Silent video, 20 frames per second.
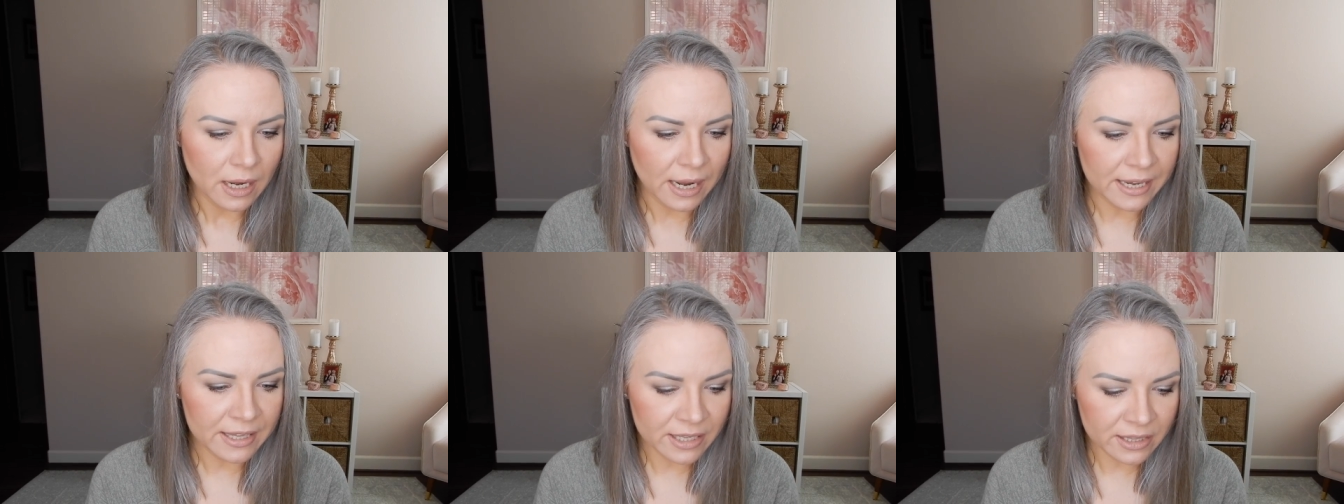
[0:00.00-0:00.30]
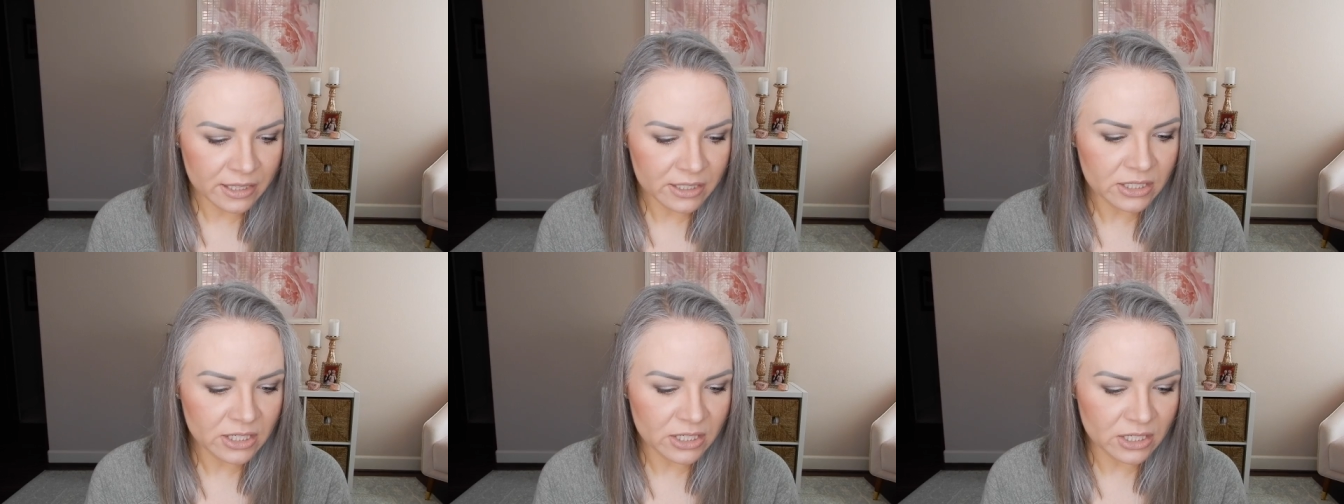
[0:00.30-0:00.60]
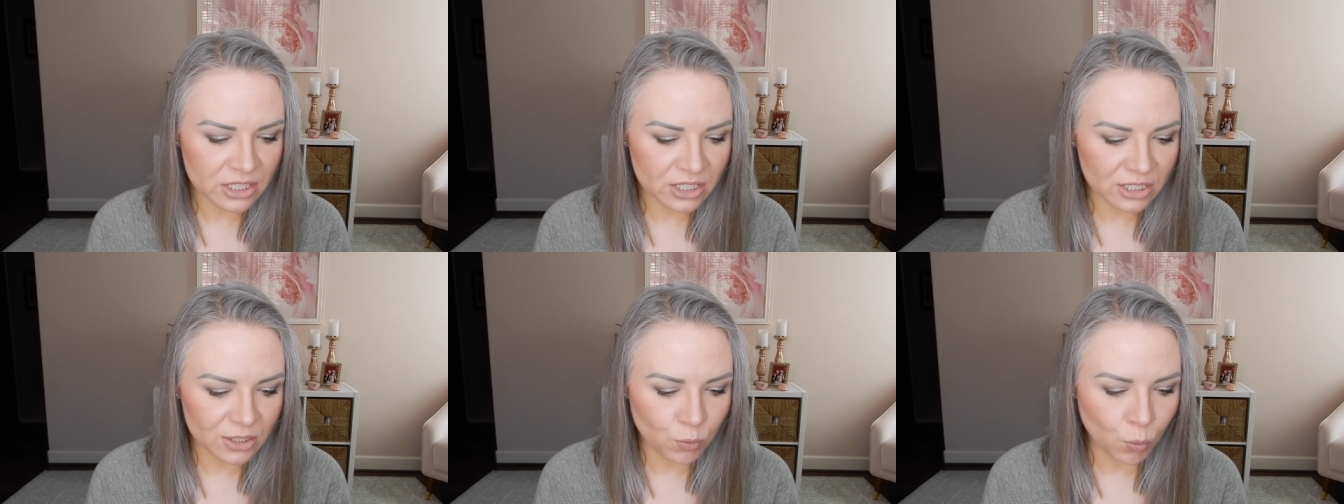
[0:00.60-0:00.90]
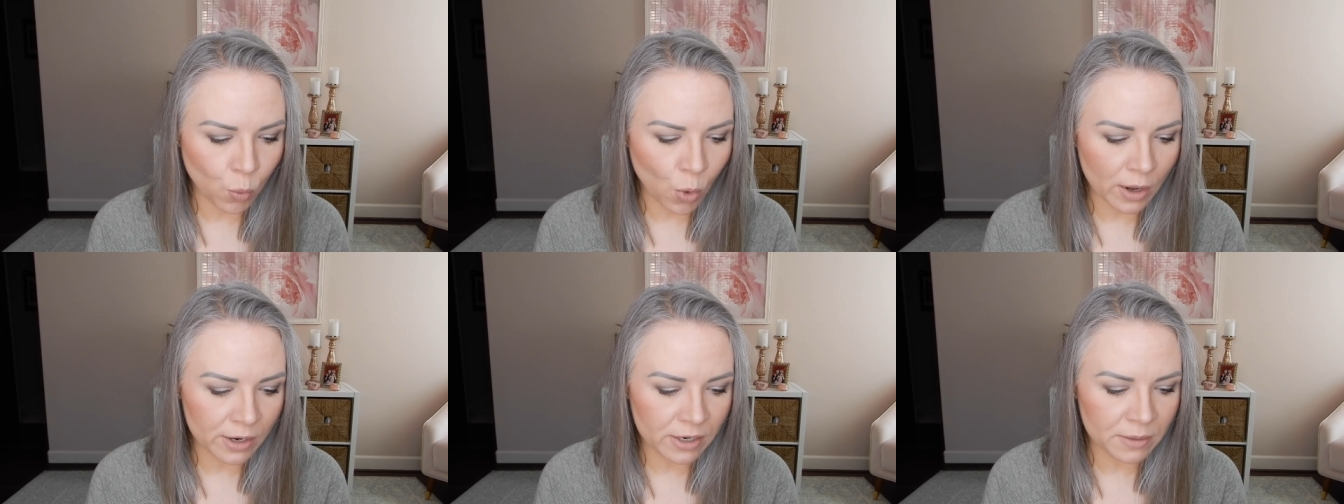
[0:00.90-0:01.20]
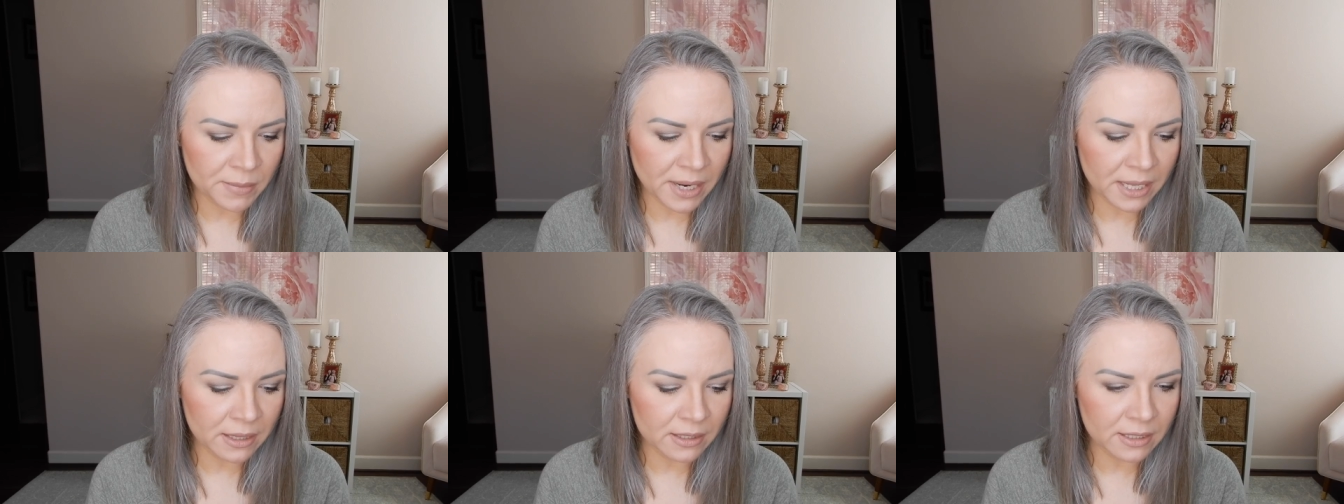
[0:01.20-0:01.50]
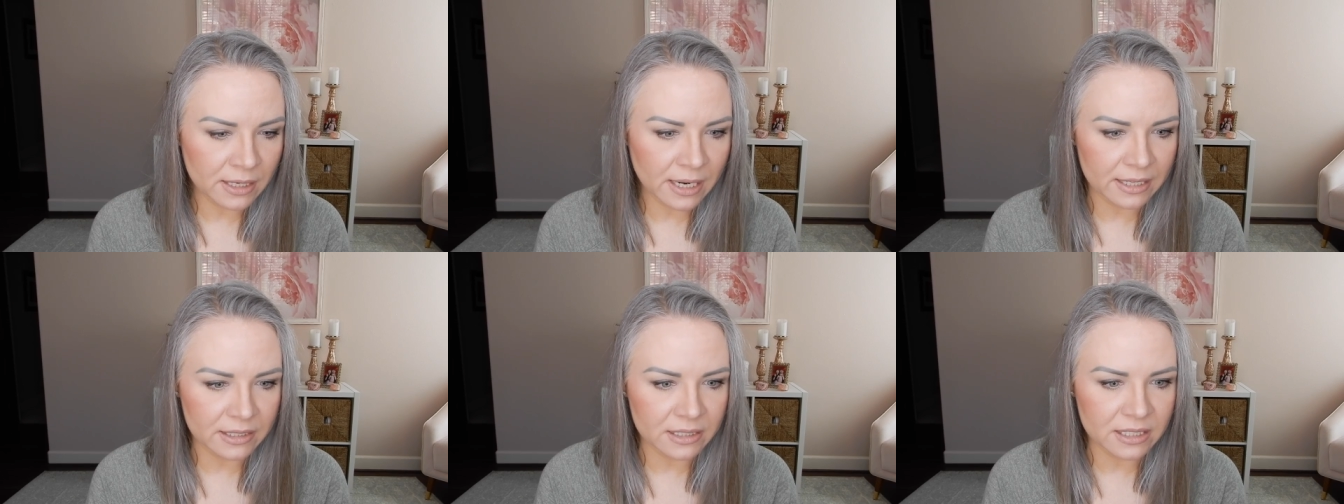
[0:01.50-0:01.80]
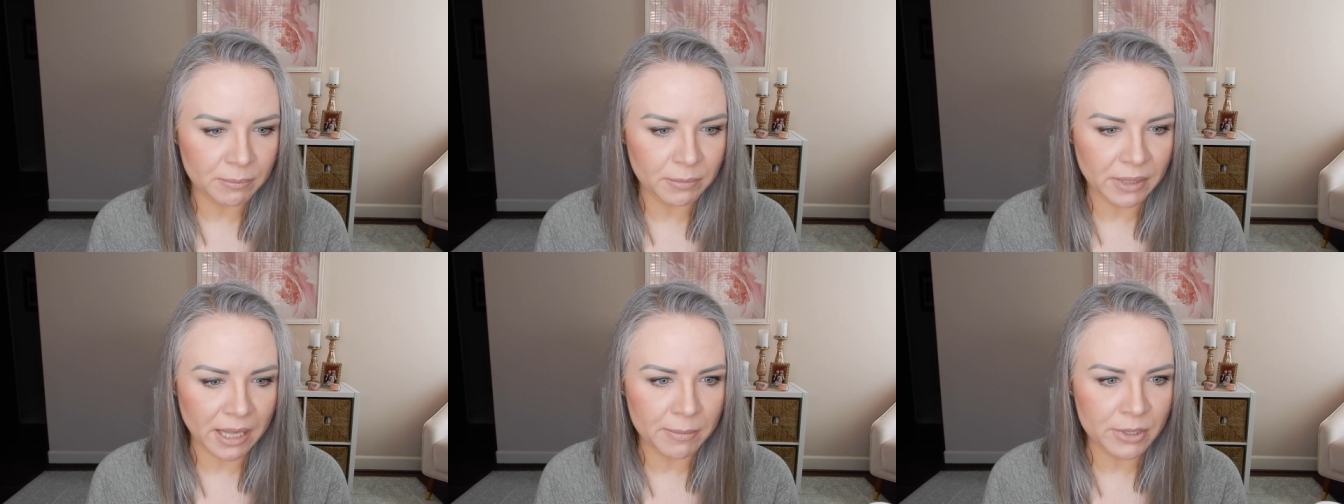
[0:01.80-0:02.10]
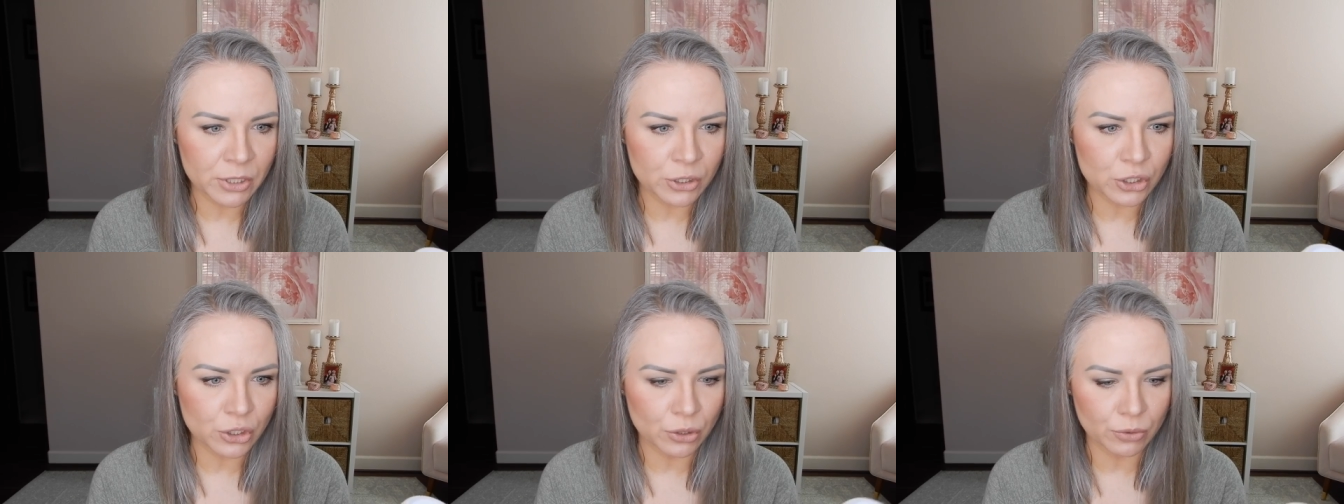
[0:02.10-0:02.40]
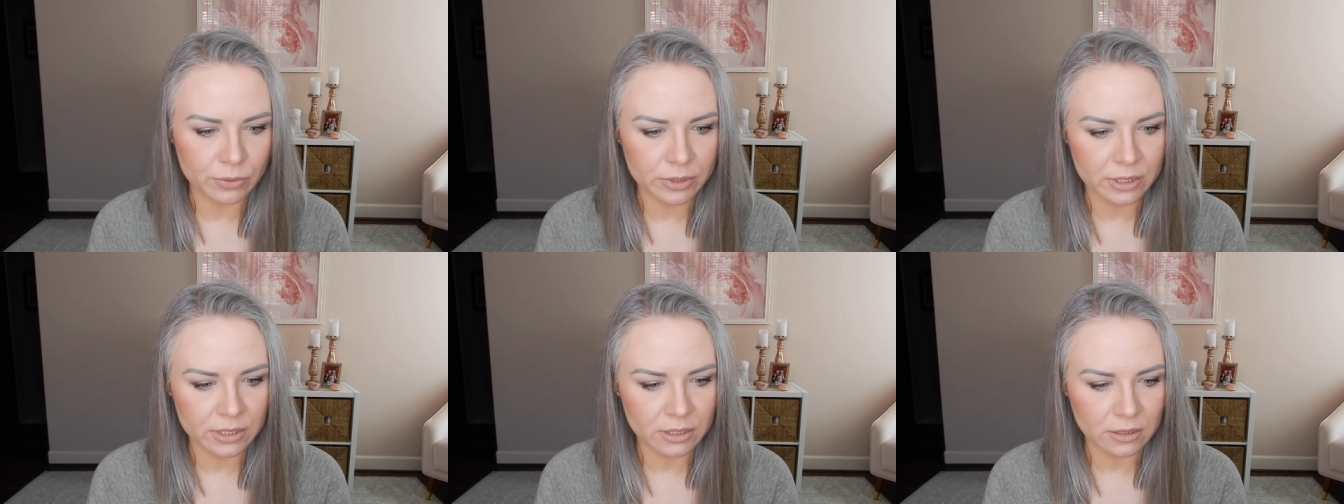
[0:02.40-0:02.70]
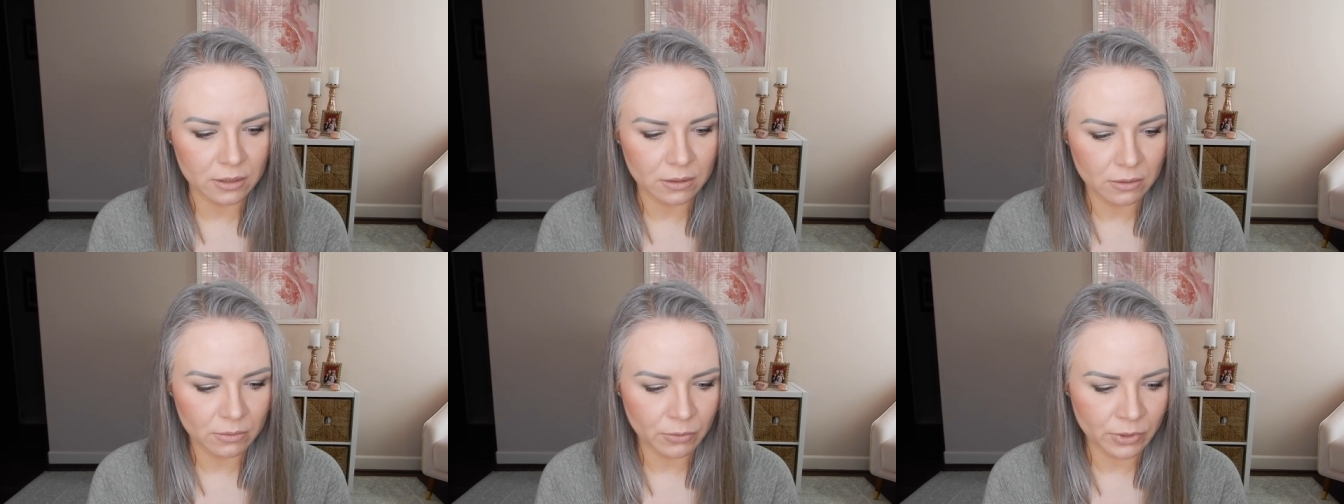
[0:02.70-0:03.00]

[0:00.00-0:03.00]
I think this is just watermelon and some lemon juice.